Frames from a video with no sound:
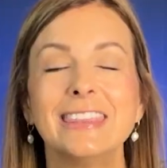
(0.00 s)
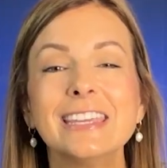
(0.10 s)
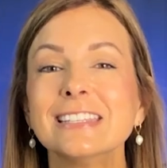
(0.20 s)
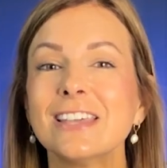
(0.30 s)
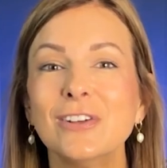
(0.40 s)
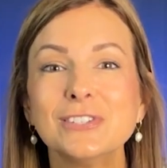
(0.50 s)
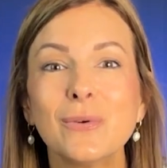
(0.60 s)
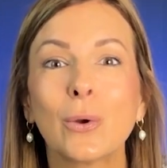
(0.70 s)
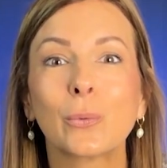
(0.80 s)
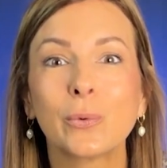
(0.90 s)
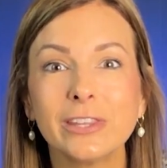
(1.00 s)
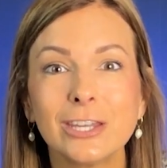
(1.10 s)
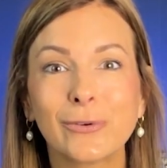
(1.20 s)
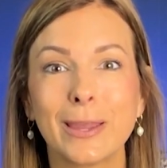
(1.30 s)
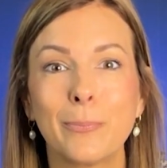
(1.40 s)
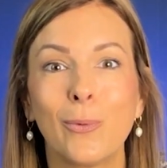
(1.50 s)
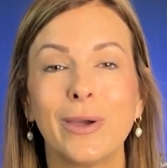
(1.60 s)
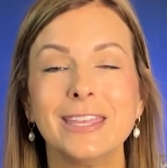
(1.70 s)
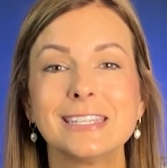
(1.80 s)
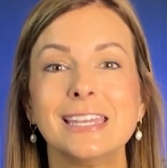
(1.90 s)
I think it's also a really great
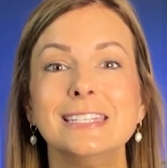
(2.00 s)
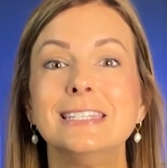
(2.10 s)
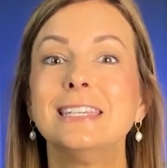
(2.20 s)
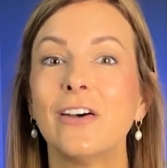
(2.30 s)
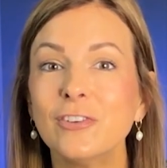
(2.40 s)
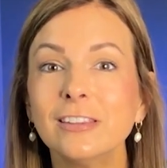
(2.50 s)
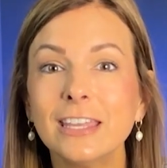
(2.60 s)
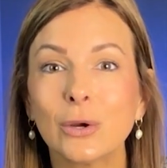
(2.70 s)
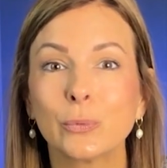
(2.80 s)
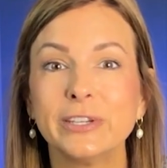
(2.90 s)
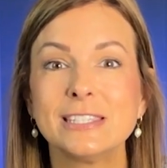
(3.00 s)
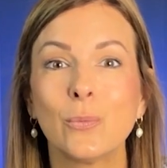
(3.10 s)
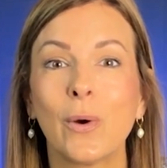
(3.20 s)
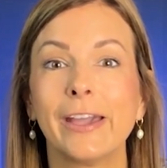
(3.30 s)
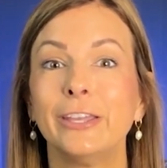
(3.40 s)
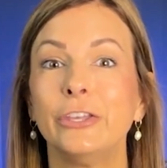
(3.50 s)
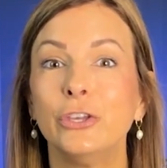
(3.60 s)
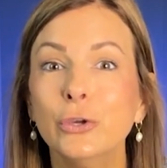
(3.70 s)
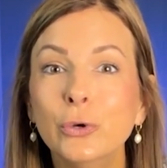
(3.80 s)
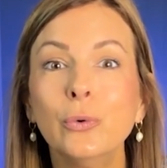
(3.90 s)
point, and definitely a reason why
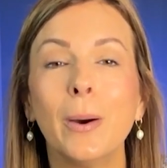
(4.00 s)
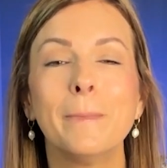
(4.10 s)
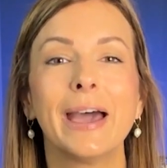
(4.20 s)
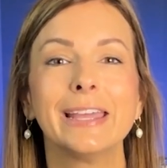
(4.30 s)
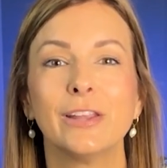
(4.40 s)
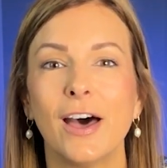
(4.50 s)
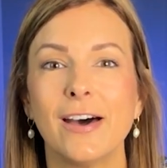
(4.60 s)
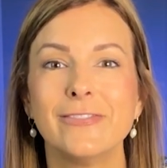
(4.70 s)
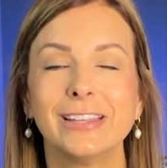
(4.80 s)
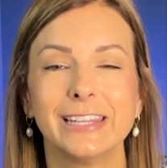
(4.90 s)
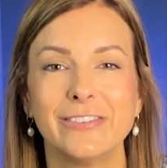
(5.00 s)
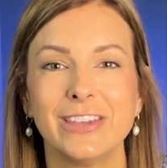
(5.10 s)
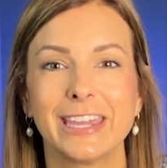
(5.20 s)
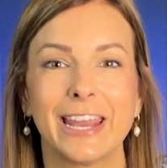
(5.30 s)
you might love living in